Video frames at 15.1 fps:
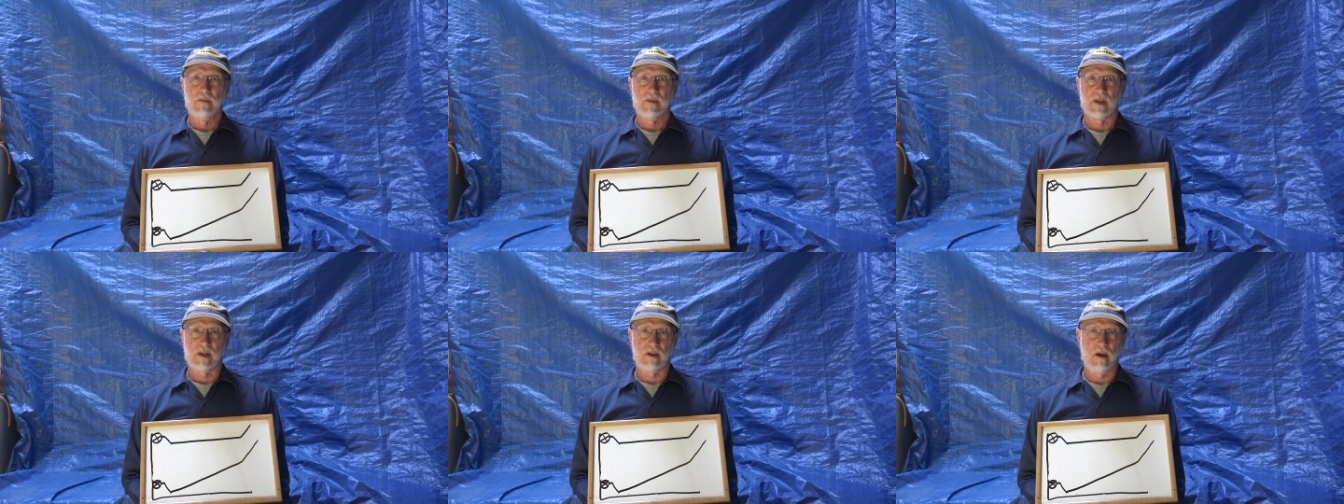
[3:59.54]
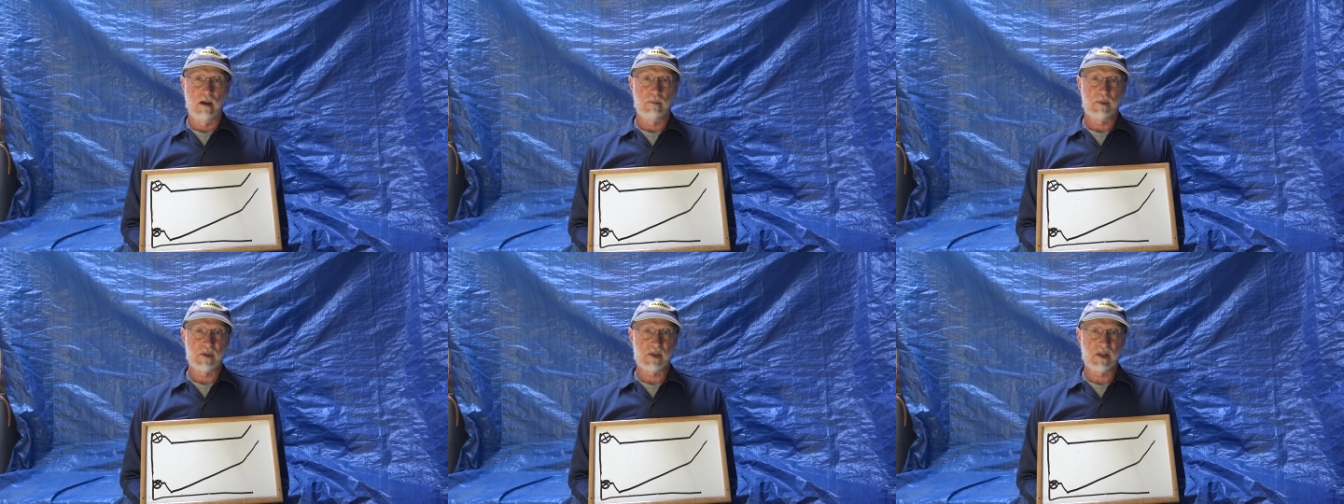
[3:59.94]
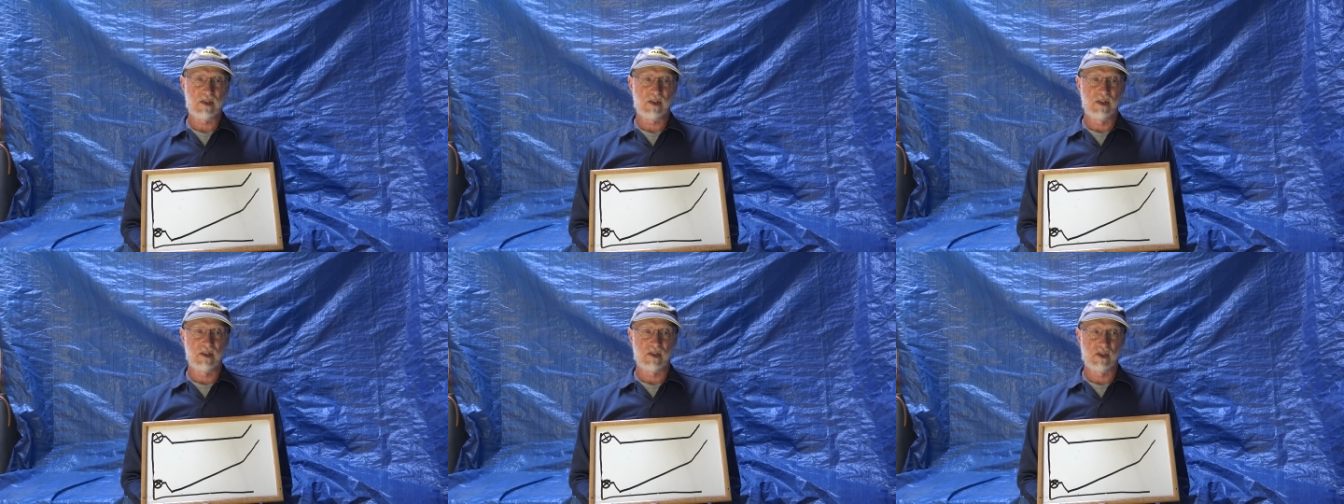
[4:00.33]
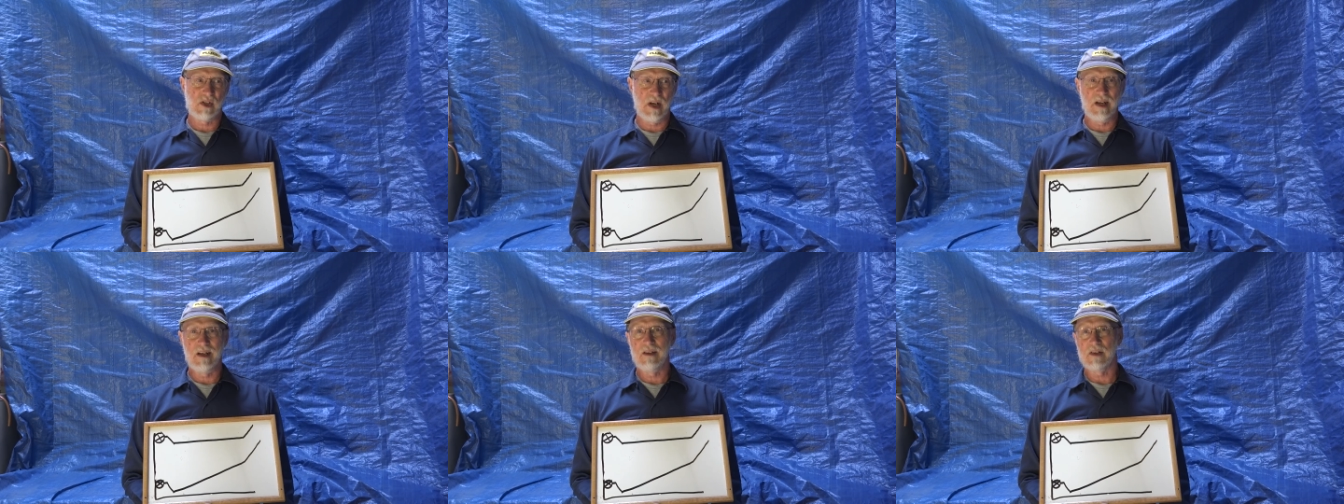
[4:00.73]
the composition is
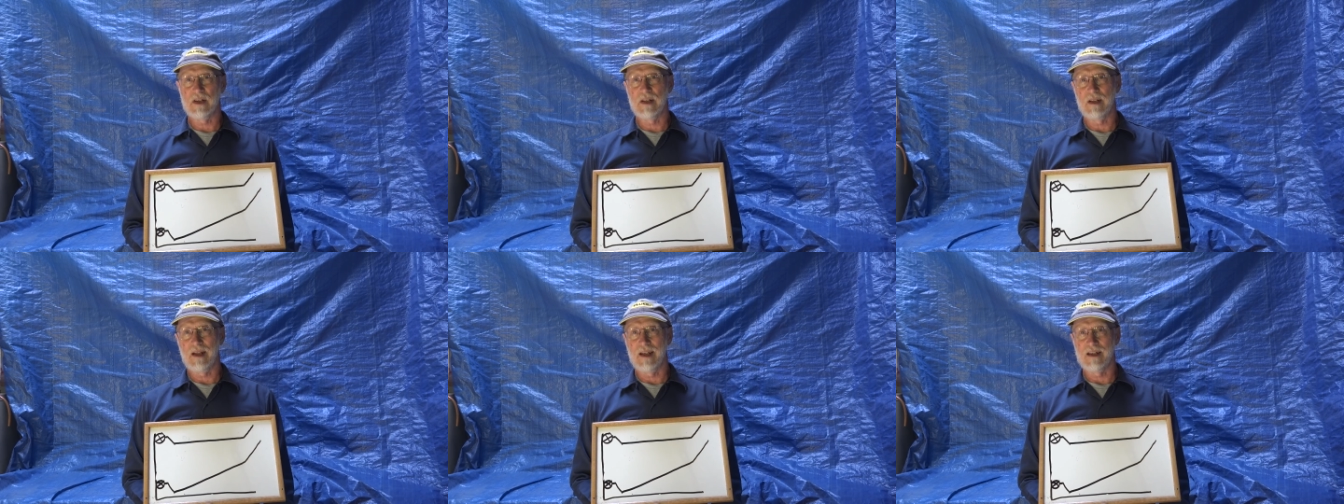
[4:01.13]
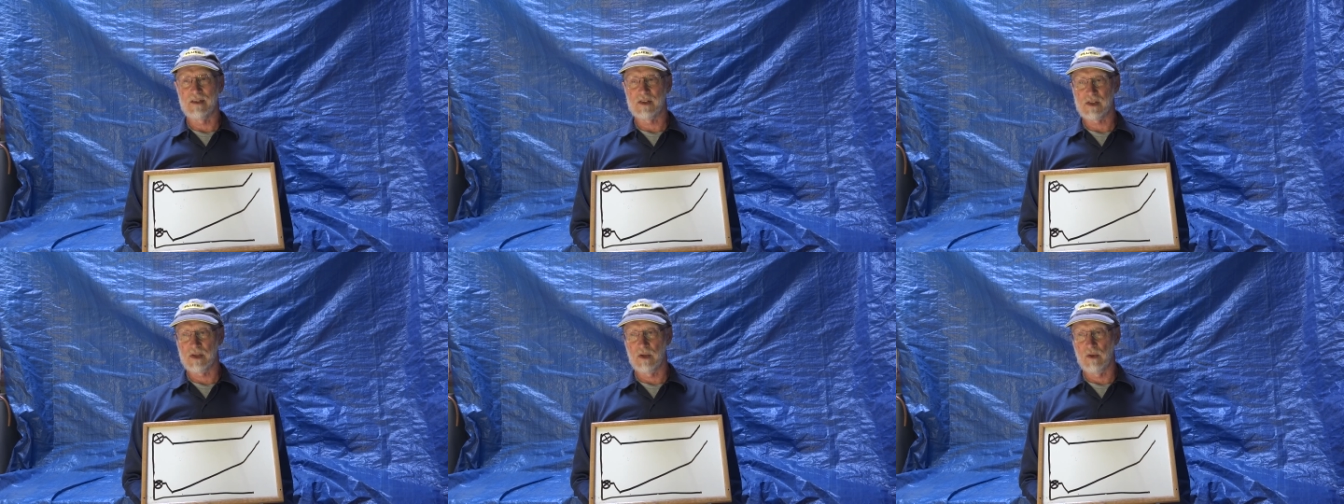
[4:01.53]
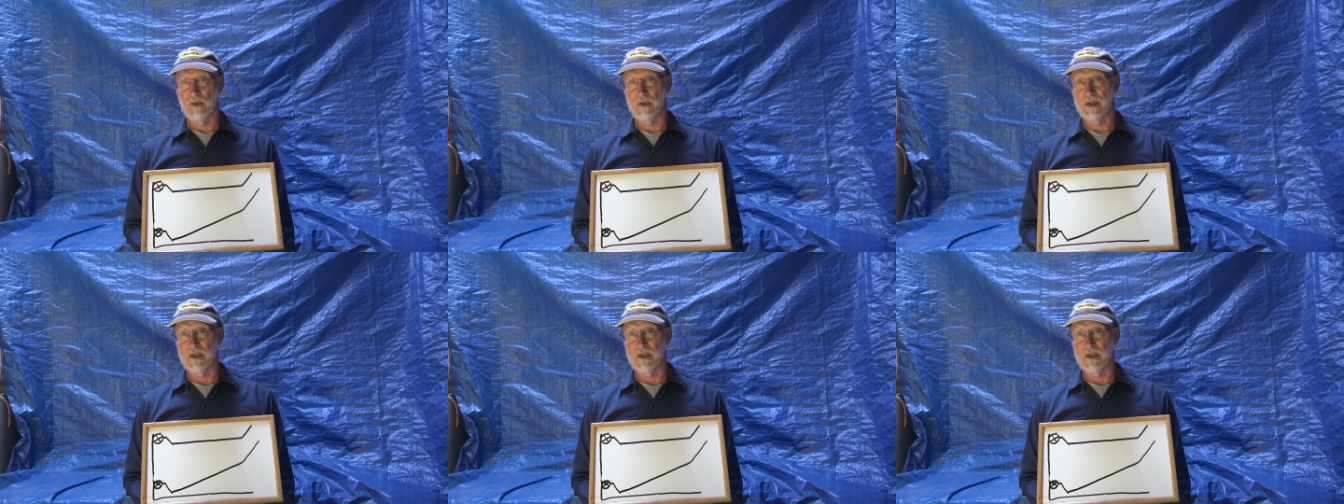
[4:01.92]
changing, and so